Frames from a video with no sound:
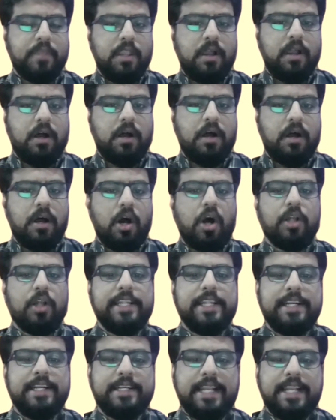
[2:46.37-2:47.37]
On
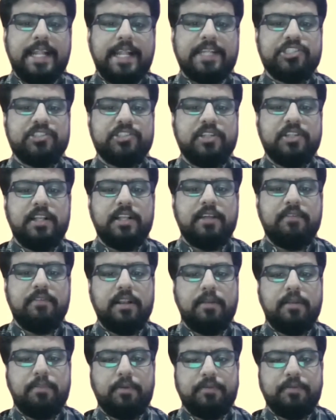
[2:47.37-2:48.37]
the international
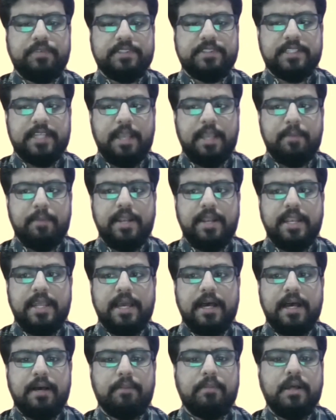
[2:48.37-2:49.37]
level, Professor
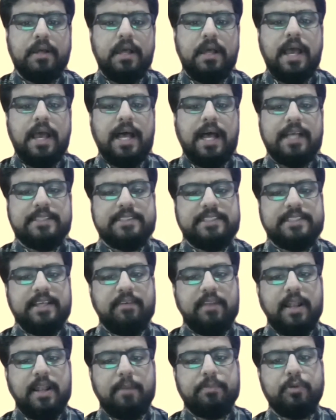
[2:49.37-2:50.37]
Camelia has
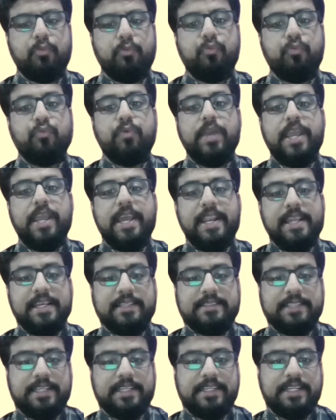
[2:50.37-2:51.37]
developed
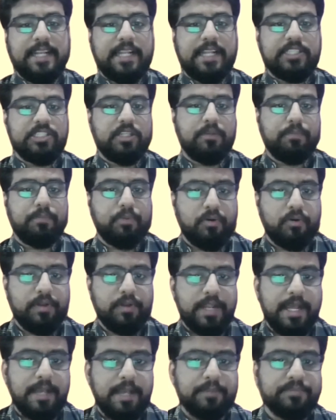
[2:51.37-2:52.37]
various international
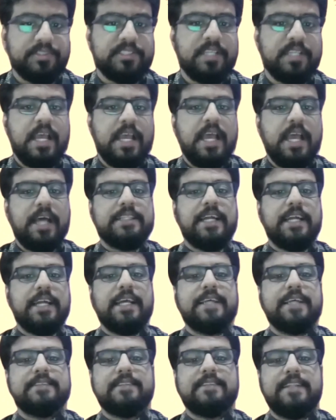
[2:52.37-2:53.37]
programs that
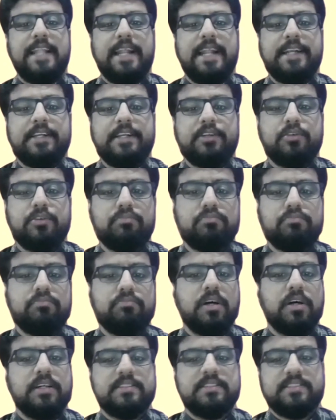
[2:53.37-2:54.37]
has led
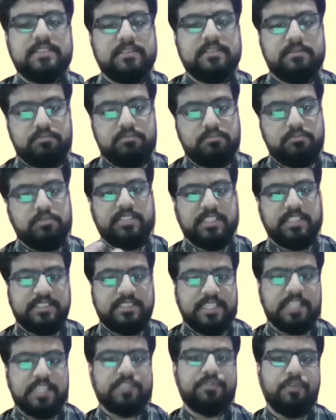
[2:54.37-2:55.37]

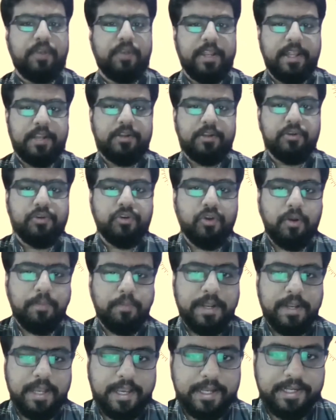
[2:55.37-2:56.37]
successfully to
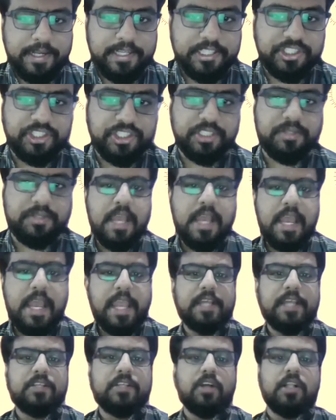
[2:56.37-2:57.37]
European accreditation.
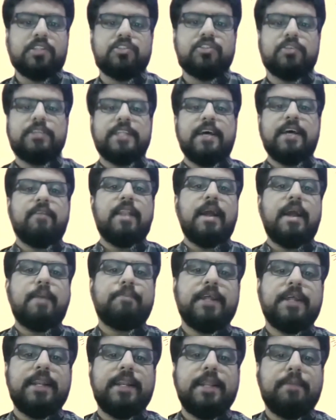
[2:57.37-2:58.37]
He's also
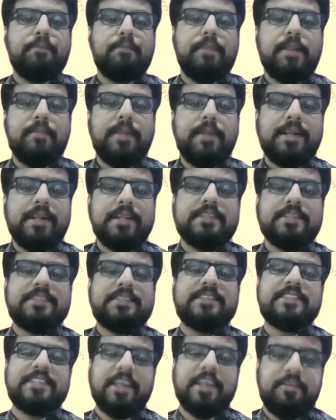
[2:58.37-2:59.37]
developed and implemented
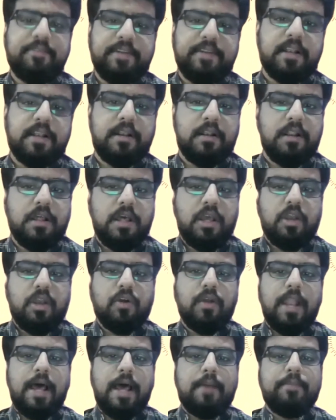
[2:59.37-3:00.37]
several
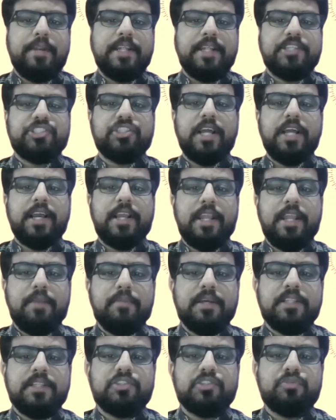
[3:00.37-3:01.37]
collaboration
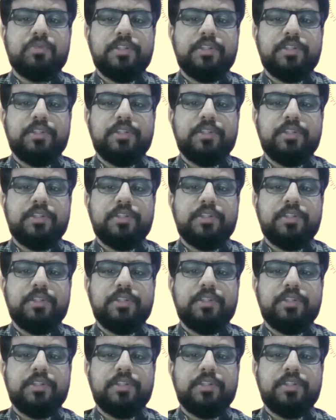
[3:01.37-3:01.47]
agreements with